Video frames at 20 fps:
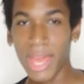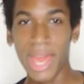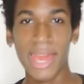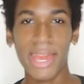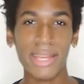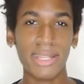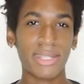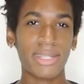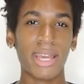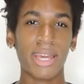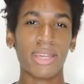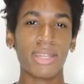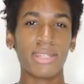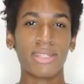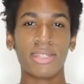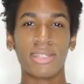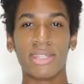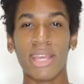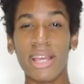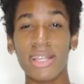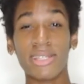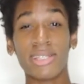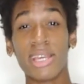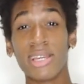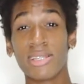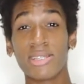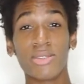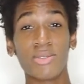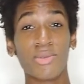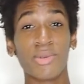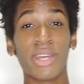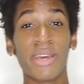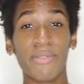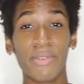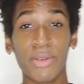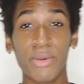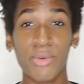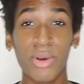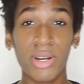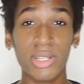eight seconds, ten seconds, or
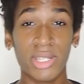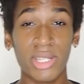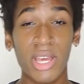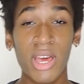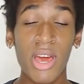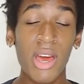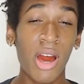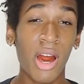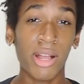whatever it was.